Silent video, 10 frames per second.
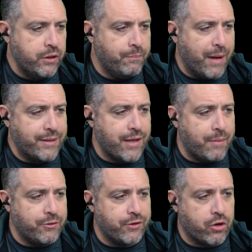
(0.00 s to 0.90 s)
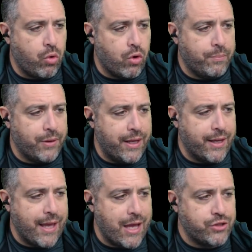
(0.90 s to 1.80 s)
Mike Thomas, a core play in
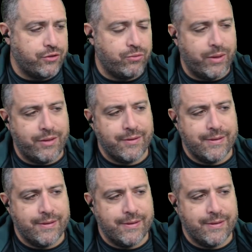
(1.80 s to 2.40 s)
cash this week?